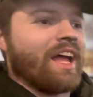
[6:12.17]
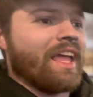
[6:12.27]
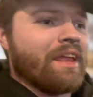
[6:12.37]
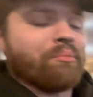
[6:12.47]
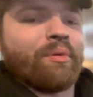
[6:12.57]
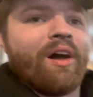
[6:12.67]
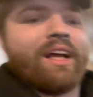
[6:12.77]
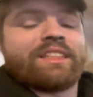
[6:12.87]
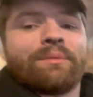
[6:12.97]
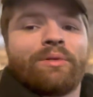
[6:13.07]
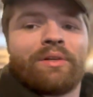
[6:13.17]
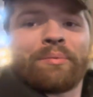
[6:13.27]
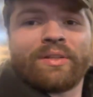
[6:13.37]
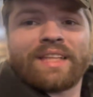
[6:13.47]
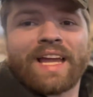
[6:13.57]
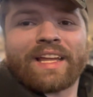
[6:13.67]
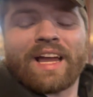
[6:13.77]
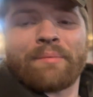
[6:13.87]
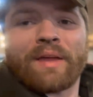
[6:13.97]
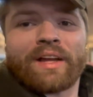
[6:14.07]
impossible to put that
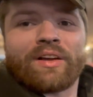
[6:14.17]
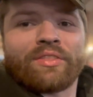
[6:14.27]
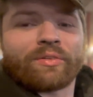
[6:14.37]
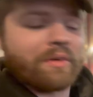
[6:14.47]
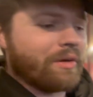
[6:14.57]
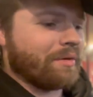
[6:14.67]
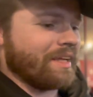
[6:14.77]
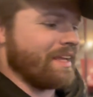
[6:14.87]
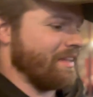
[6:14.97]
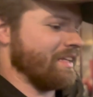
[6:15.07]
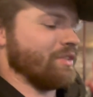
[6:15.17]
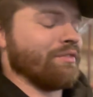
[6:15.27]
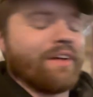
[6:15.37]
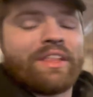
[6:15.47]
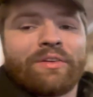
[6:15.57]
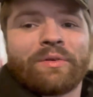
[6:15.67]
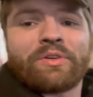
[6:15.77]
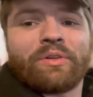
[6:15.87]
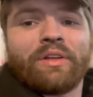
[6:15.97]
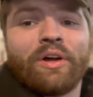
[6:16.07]
guy back on the road unless you find the
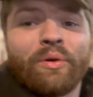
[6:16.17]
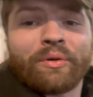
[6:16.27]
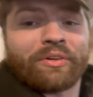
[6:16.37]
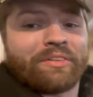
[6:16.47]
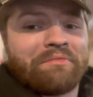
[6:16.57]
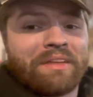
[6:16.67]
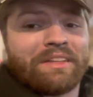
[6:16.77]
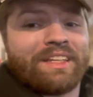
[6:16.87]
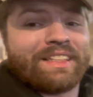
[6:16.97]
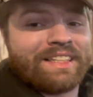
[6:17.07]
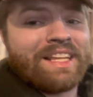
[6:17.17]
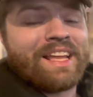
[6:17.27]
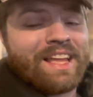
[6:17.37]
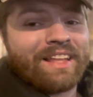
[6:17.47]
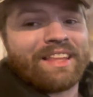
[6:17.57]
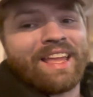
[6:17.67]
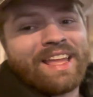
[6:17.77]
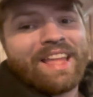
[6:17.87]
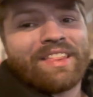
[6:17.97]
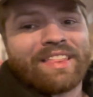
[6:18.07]
original owner.
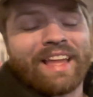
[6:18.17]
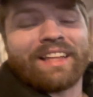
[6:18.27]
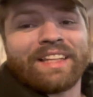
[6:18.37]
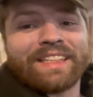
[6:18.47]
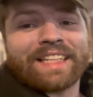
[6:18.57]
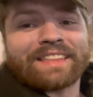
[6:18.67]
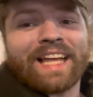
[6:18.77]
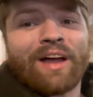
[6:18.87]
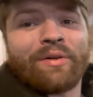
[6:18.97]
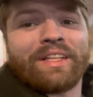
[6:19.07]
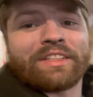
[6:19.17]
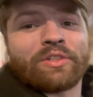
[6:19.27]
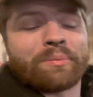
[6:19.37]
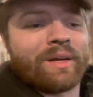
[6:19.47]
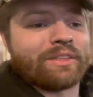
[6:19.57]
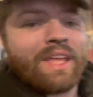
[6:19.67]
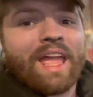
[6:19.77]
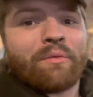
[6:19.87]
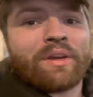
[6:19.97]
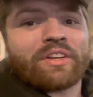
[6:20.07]
At least that's how it is in New Brunswick.
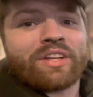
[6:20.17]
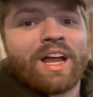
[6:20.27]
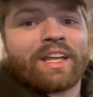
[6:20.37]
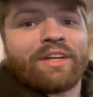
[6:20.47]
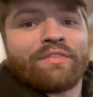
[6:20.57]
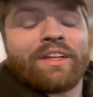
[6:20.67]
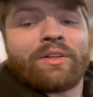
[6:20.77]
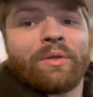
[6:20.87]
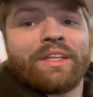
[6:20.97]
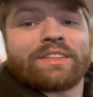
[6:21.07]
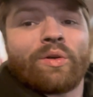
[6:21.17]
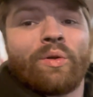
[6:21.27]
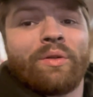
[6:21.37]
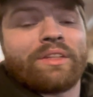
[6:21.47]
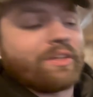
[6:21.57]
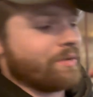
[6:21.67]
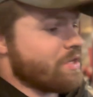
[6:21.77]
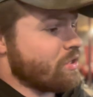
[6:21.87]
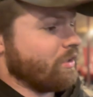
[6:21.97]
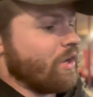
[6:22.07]
And when you're talking a vehicle this old, the
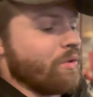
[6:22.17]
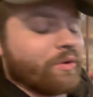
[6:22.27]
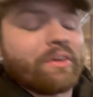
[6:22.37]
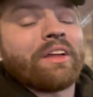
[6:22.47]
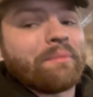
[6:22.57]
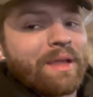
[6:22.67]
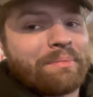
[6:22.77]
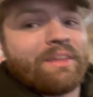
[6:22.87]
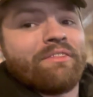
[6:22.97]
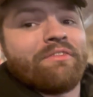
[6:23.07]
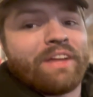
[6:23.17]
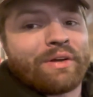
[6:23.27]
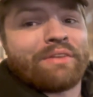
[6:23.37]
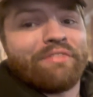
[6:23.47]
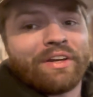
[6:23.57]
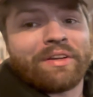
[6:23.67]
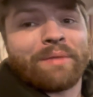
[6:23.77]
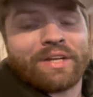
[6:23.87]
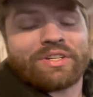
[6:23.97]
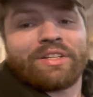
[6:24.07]
original owner might be very, very
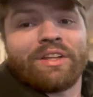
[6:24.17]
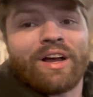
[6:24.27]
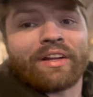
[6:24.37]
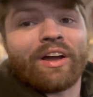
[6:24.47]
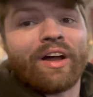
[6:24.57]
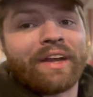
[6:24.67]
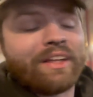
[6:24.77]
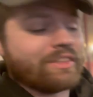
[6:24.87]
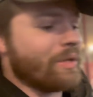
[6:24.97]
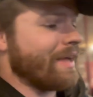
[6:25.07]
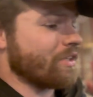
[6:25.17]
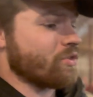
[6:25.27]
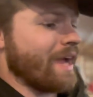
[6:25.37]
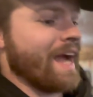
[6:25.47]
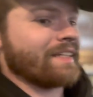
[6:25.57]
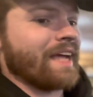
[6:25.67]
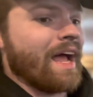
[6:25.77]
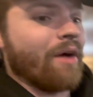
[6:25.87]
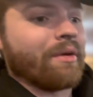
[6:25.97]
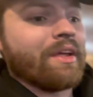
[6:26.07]
much long gone. So you have to track
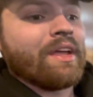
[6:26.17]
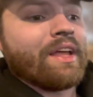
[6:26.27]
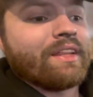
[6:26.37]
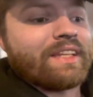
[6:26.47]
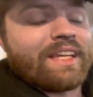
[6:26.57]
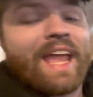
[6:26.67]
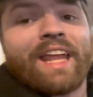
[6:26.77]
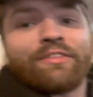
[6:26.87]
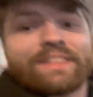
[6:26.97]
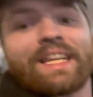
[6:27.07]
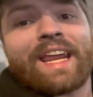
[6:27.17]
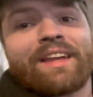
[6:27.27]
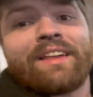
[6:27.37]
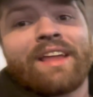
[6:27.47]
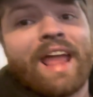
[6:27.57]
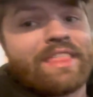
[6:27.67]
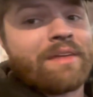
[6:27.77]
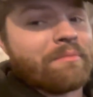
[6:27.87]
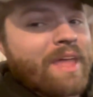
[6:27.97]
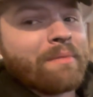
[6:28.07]
down the head of a state, and
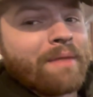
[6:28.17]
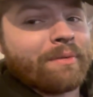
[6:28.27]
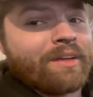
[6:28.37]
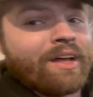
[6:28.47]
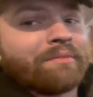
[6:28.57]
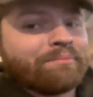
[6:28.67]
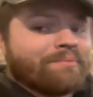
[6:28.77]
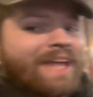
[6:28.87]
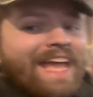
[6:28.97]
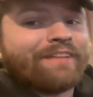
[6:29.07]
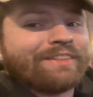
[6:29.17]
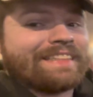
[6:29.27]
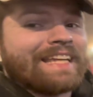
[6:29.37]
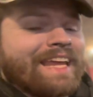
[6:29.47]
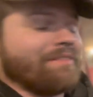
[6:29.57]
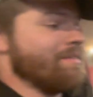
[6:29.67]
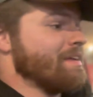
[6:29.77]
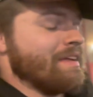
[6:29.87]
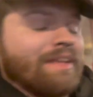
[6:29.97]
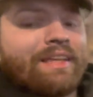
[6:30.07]
then they might be gone, head of a state.
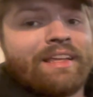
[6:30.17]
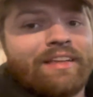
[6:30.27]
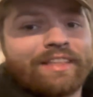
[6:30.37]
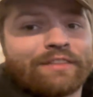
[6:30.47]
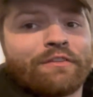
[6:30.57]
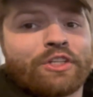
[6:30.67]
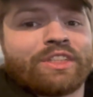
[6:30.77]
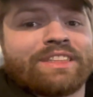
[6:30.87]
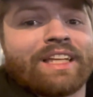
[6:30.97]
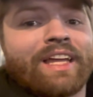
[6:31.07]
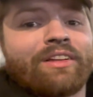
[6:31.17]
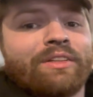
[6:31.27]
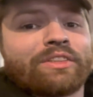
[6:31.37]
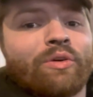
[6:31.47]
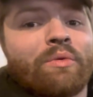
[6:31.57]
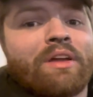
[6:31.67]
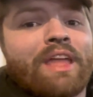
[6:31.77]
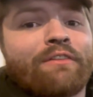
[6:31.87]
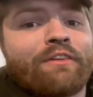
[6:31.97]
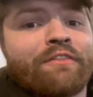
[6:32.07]
It's a vicious cycle. So
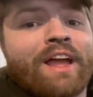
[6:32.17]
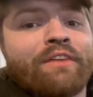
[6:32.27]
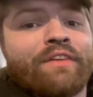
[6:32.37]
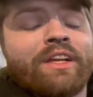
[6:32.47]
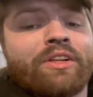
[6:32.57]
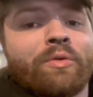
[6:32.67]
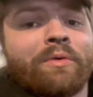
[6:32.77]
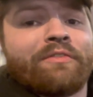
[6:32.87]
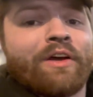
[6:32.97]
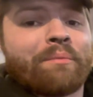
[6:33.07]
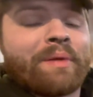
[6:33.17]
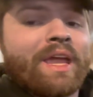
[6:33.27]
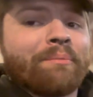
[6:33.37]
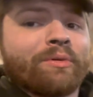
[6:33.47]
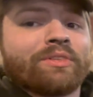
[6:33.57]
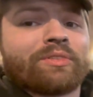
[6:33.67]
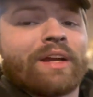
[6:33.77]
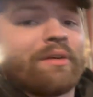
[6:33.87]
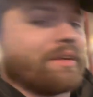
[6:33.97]
if you find a vehicle without papers around